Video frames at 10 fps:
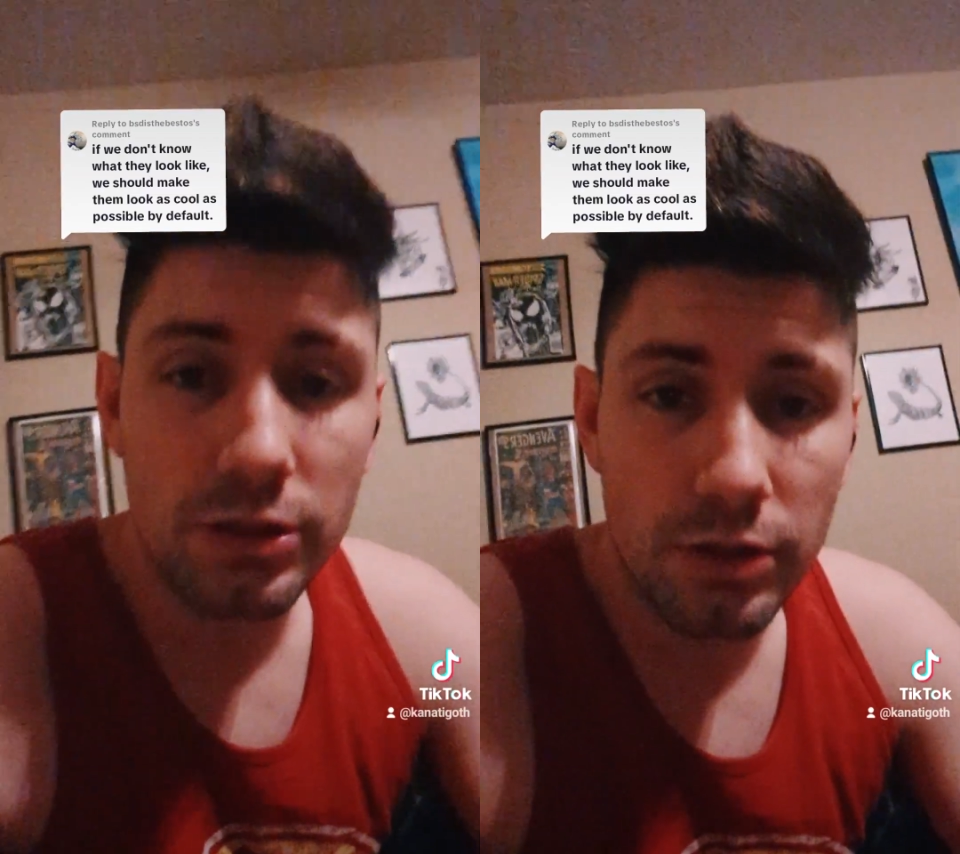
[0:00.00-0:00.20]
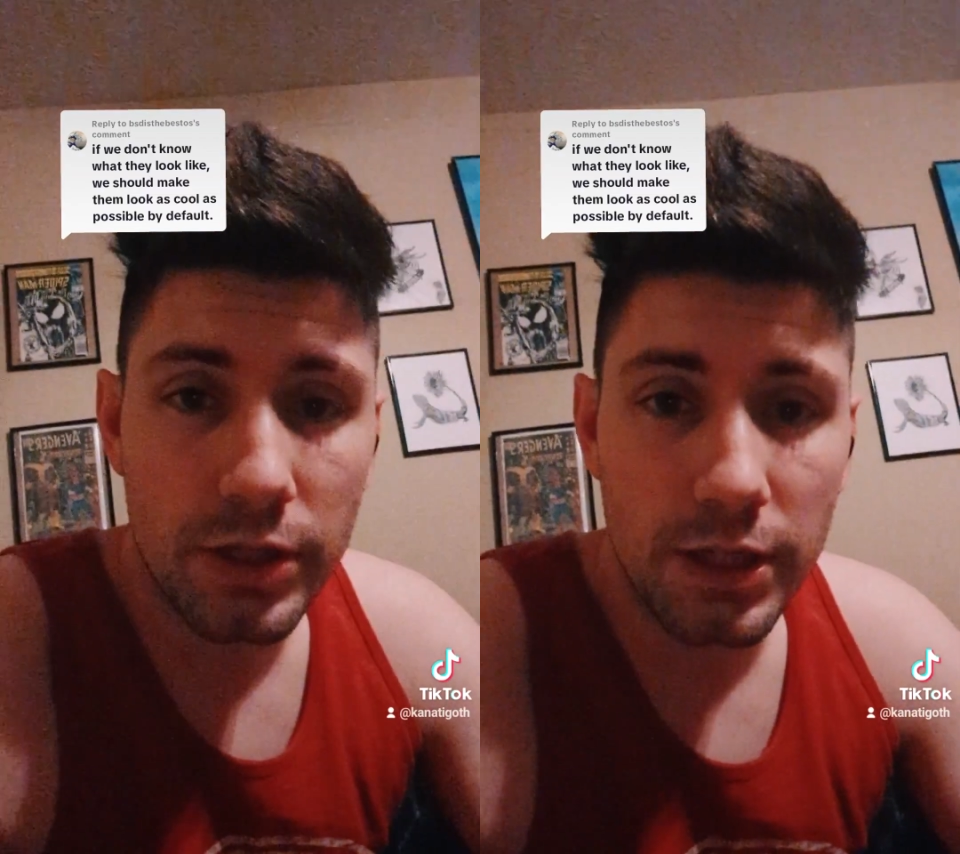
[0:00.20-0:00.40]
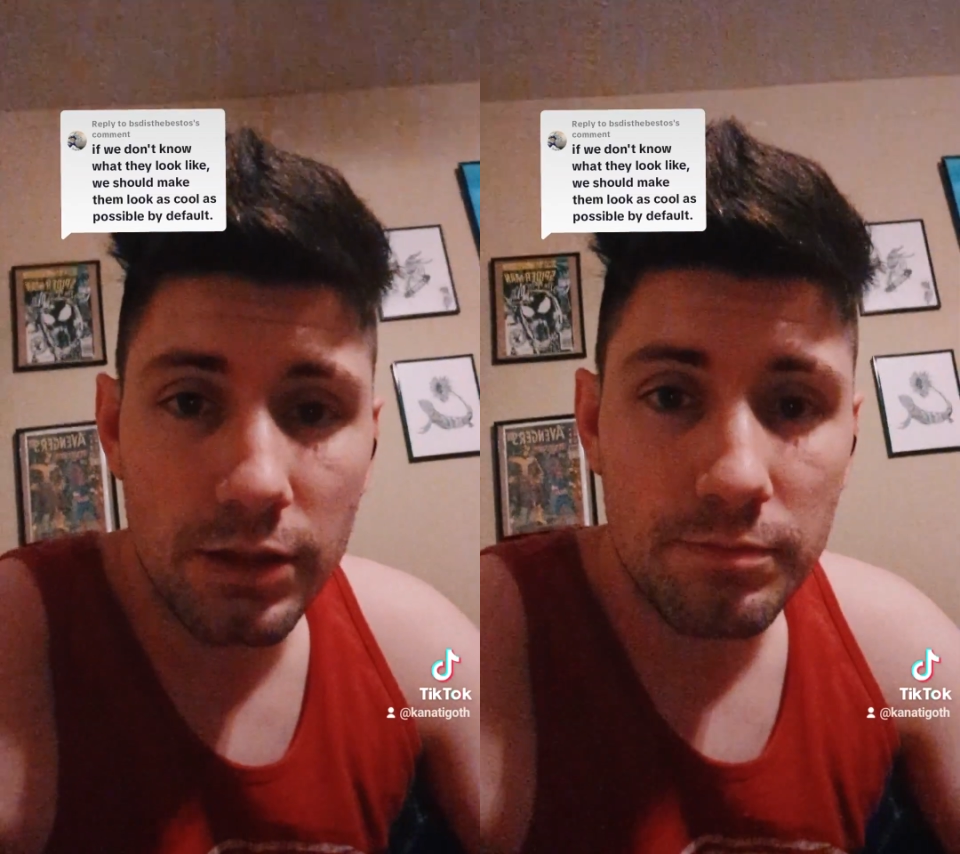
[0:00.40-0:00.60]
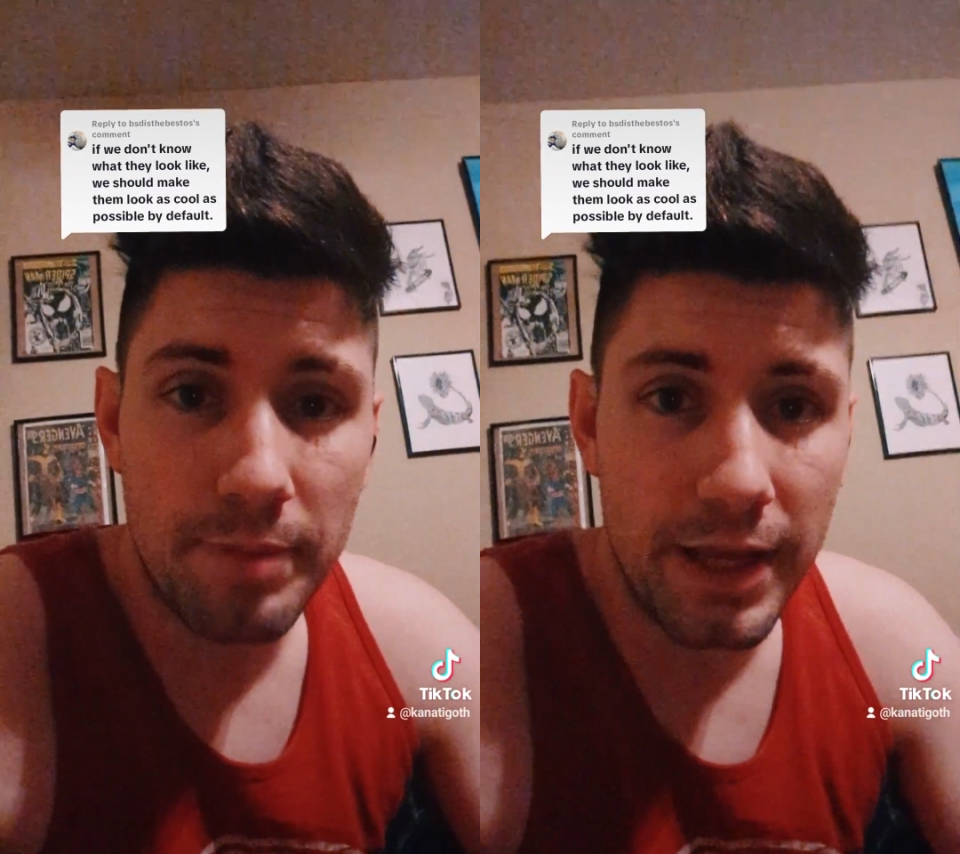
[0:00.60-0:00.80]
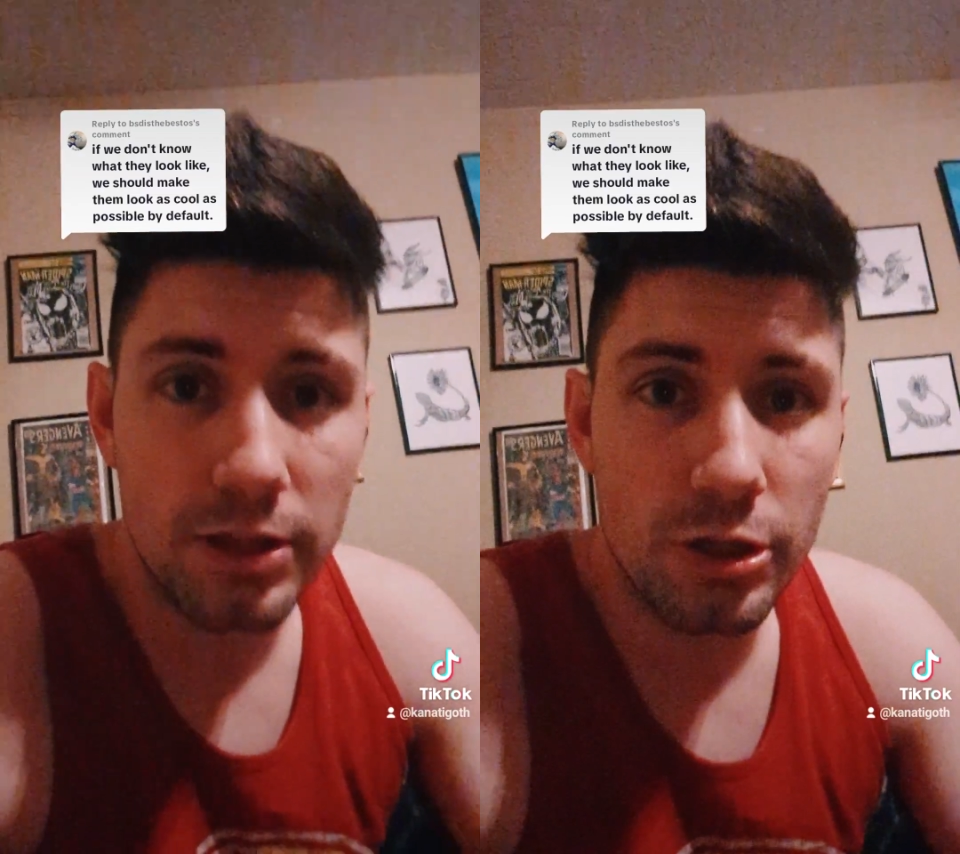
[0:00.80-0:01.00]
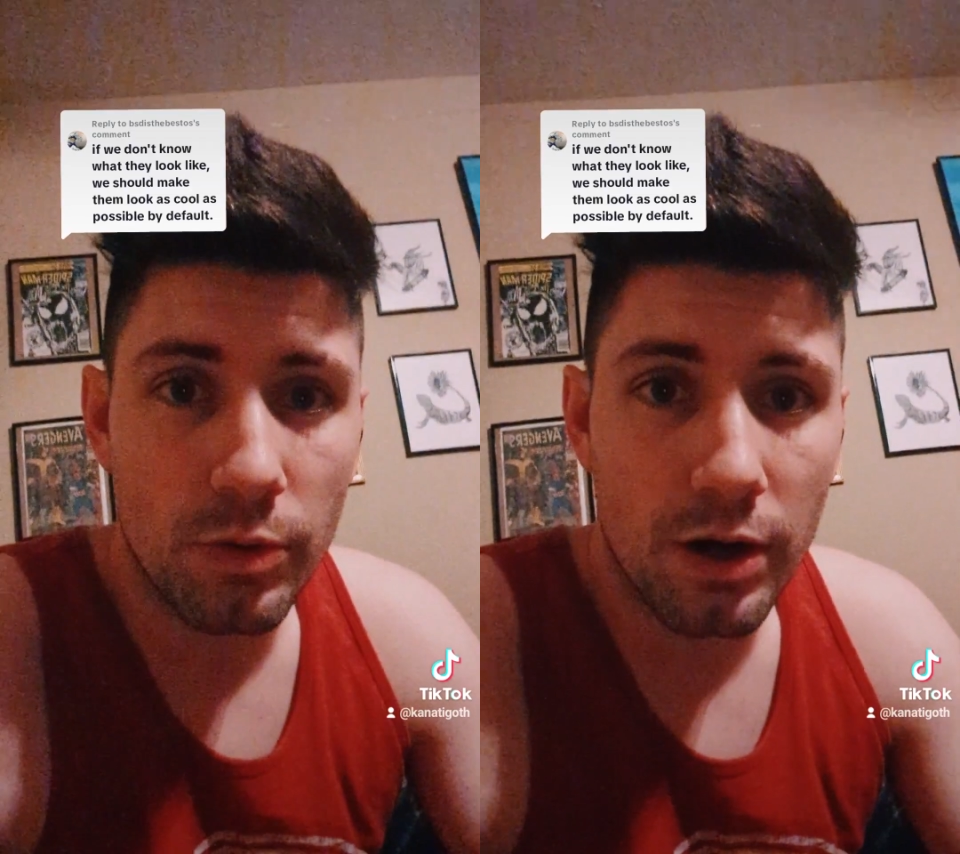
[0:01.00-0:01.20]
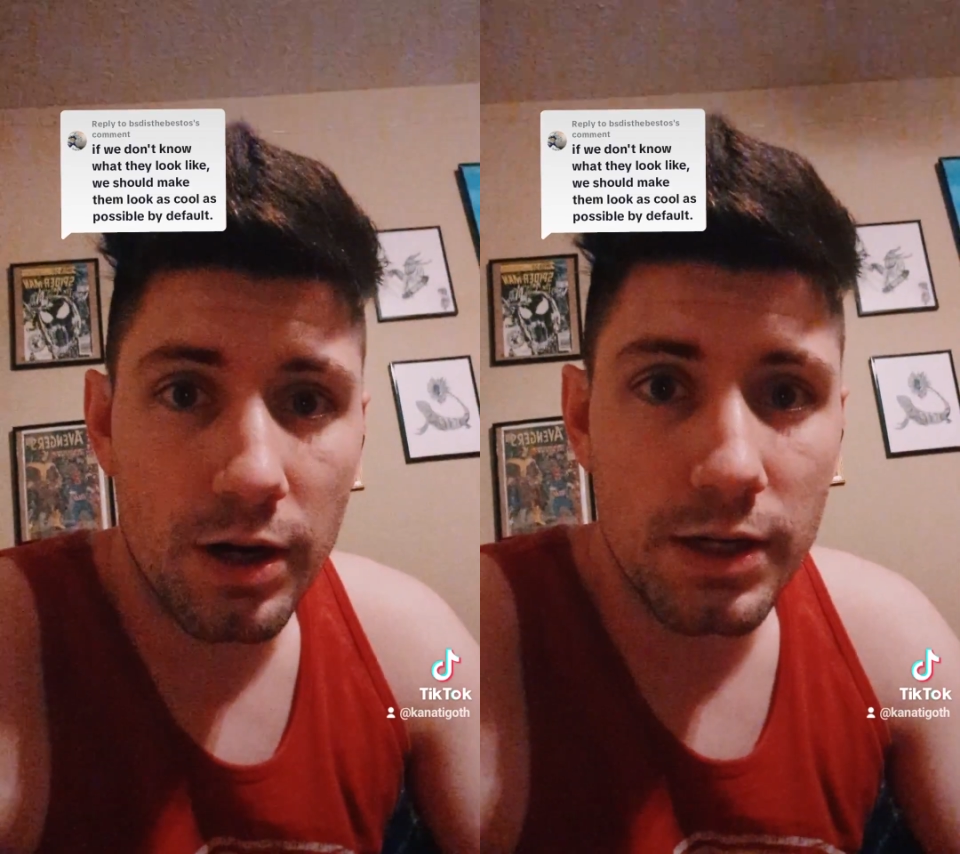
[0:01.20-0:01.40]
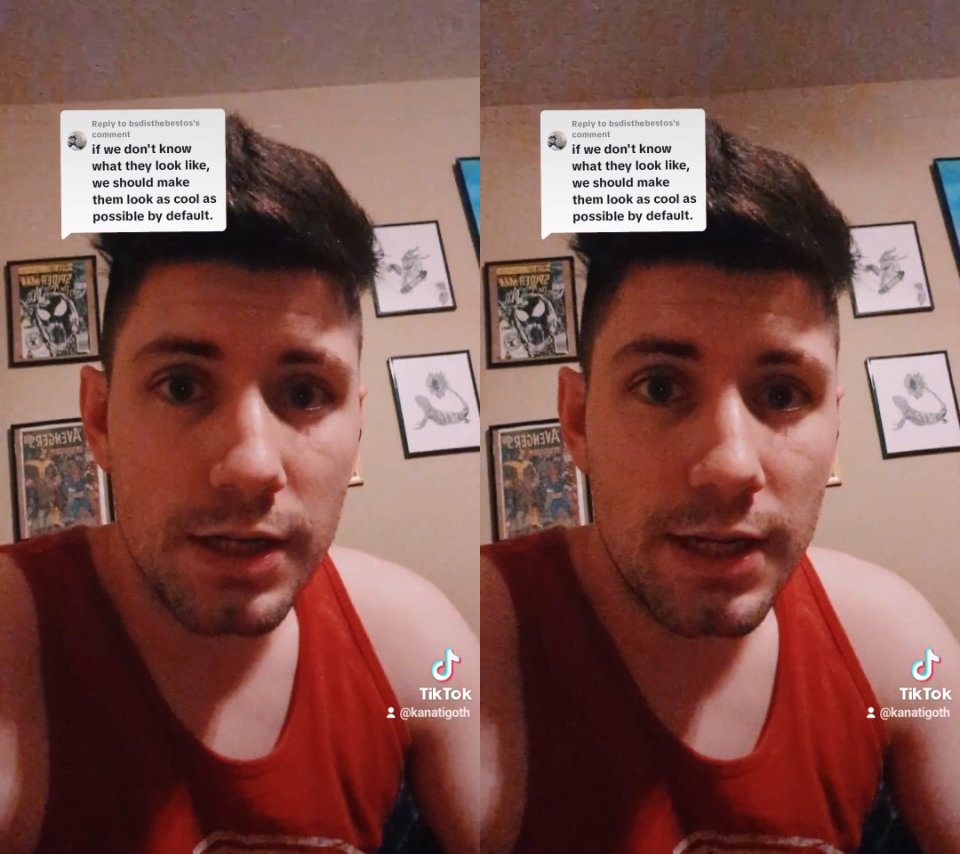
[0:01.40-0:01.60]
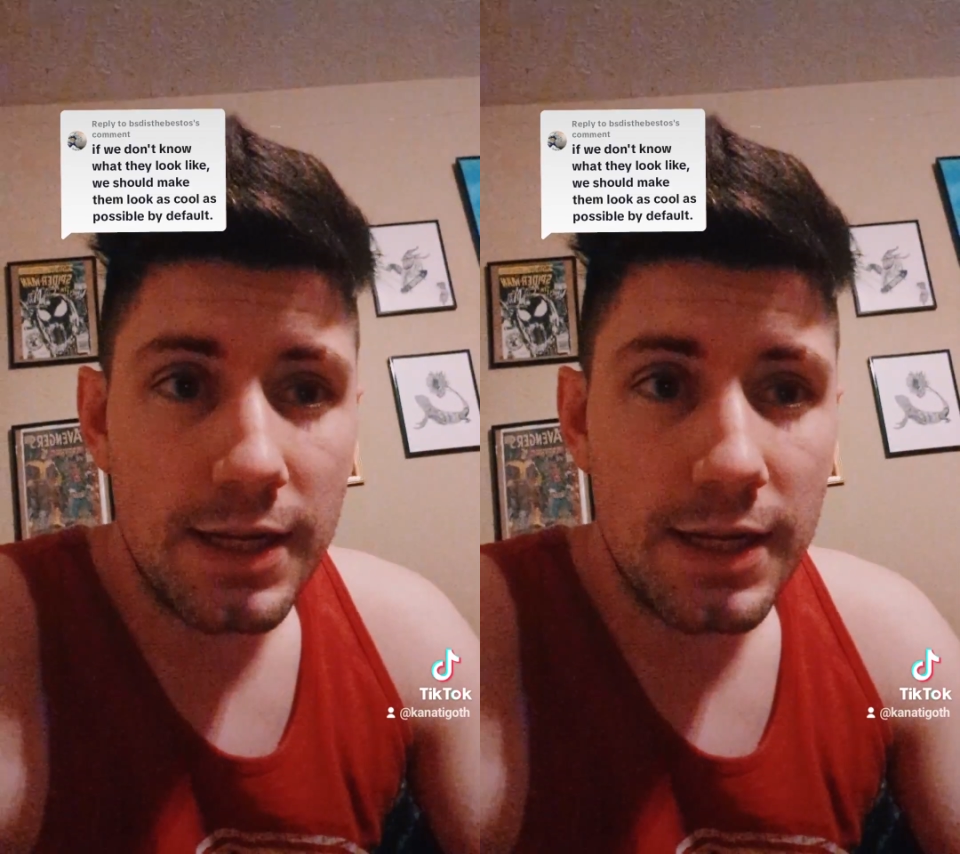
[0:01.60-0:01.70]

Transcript: looking paleo art,